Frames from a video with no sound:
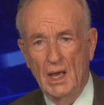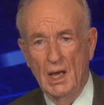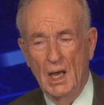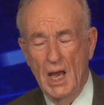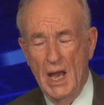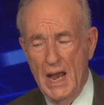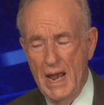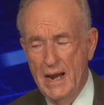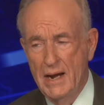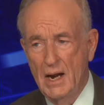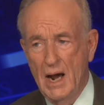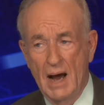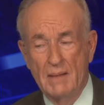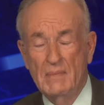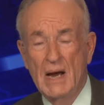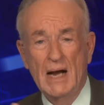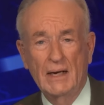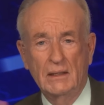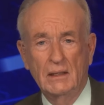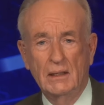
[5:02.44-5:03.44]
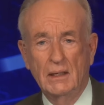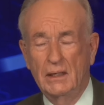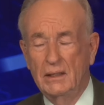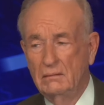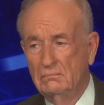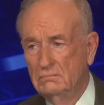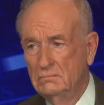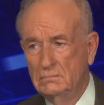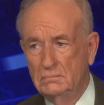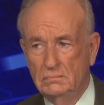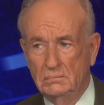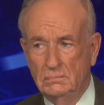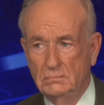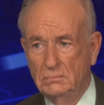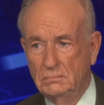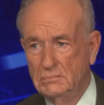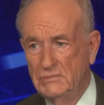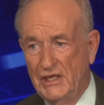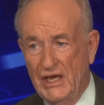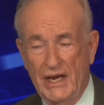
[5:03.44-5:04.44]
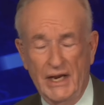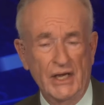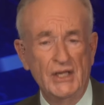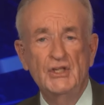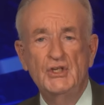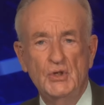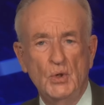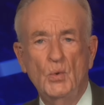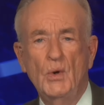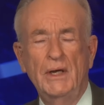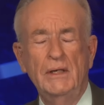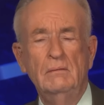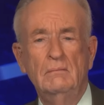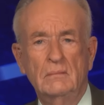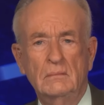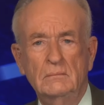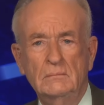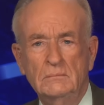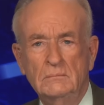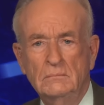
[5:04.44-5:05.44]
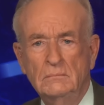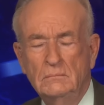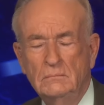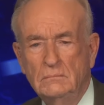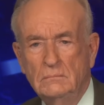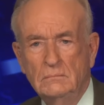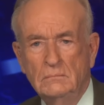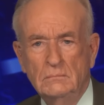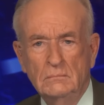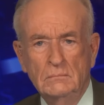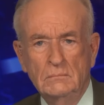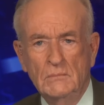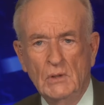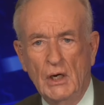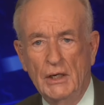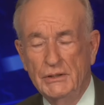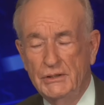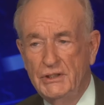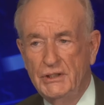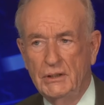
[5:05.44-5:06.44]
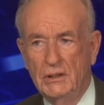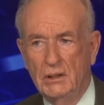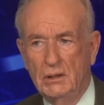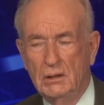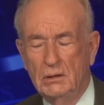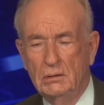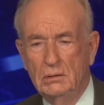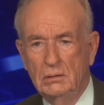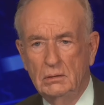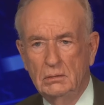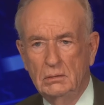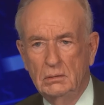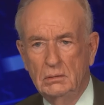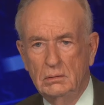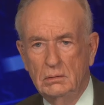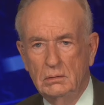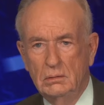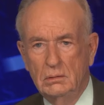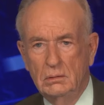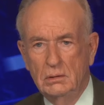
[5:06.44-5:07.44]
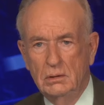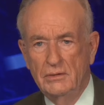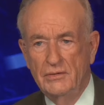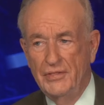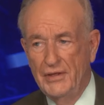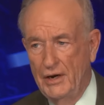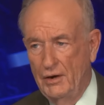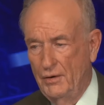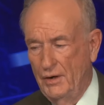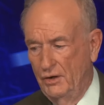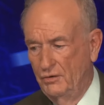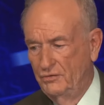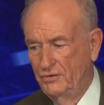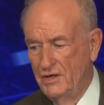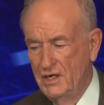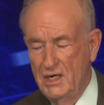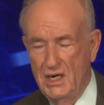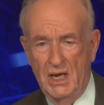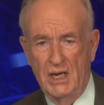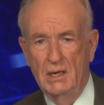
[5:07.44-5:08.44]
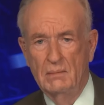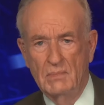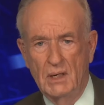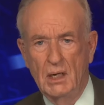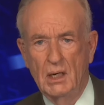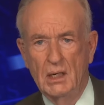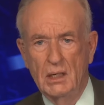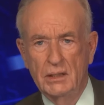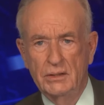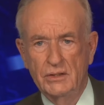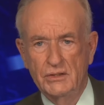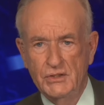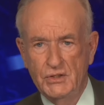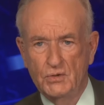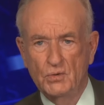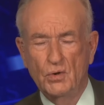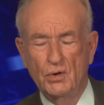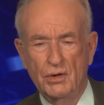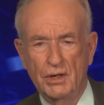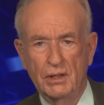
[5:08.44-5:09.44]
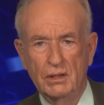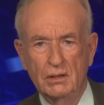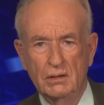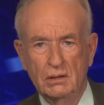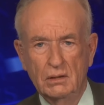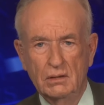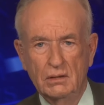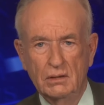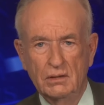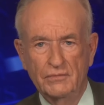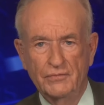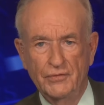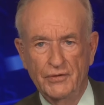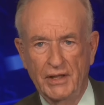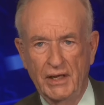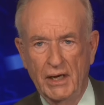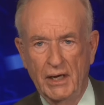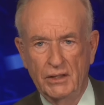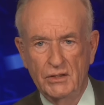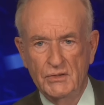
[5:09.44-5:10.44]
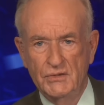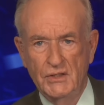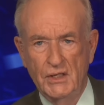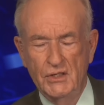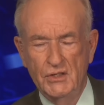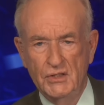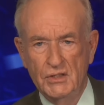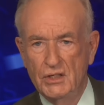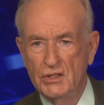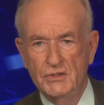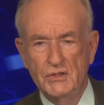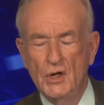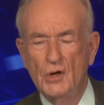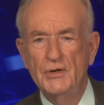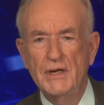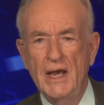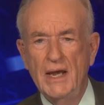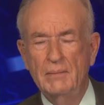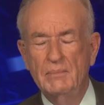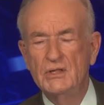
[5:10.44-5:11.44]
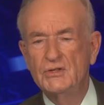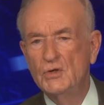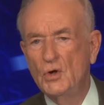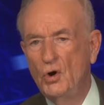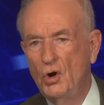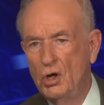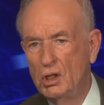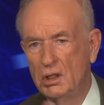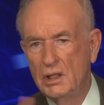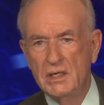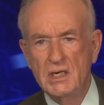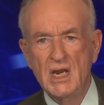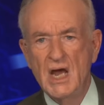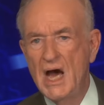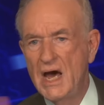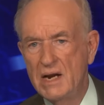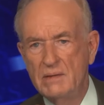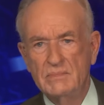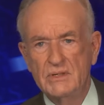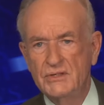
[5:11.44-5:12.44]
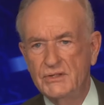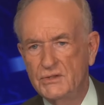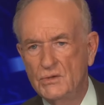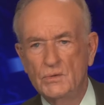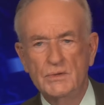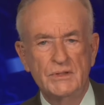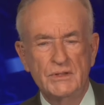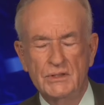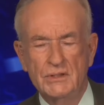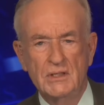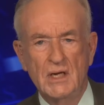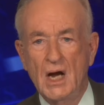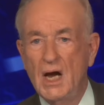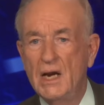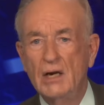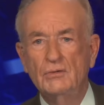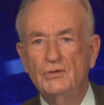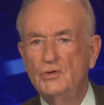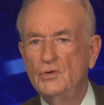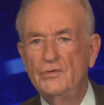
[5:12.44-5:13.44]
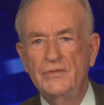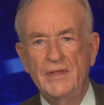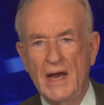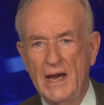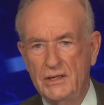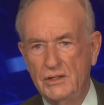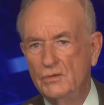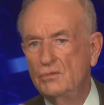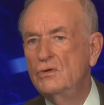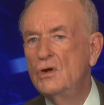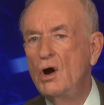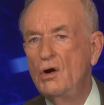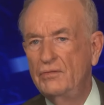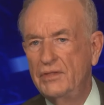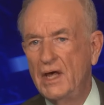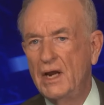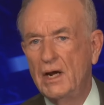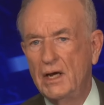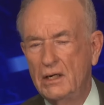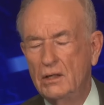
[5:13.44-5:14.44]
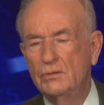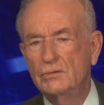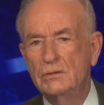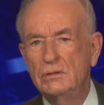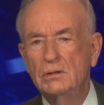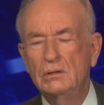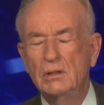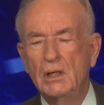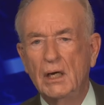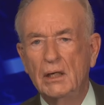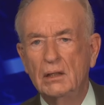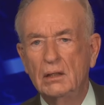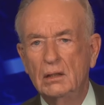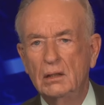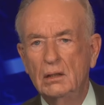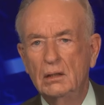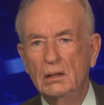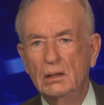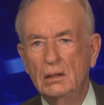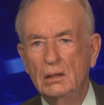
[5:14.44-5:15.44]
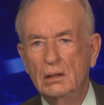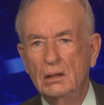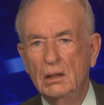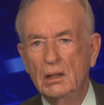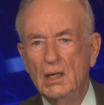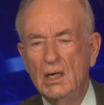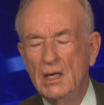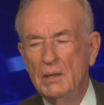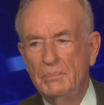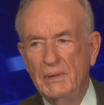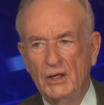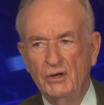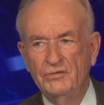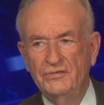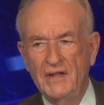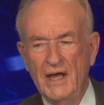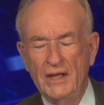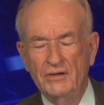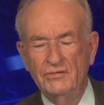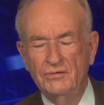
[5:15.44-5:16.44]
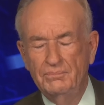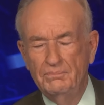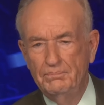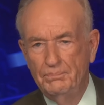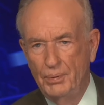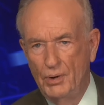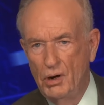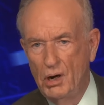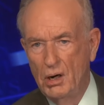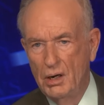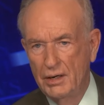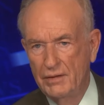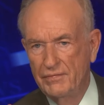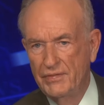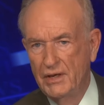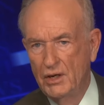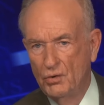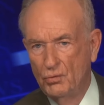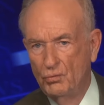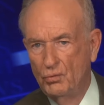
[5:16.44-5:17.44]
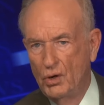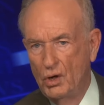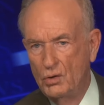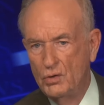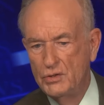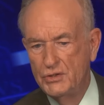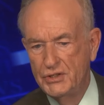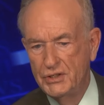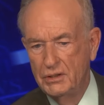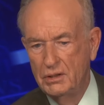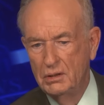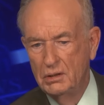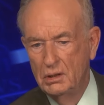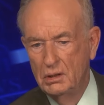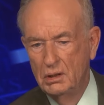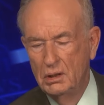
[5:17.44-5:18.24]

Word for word: And I'm not going to get into it until there is a name on the story for the accusation. There's no name. It's all anonymous sources. Now, I don't do that. You know that I don't do that, because that's part of the erosion